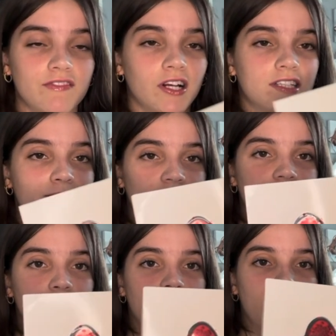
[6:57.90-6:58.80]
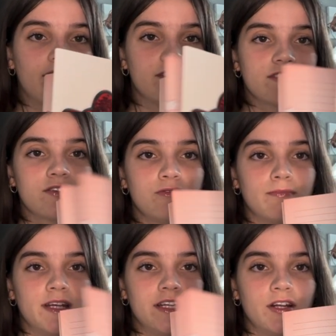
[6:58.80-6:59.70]
forgot to mention, but I have this little
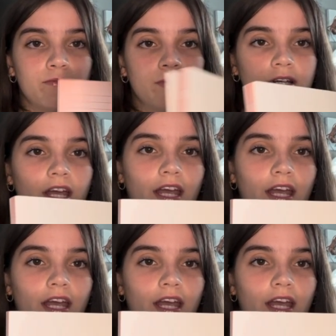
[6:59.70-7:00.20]
mini notebook,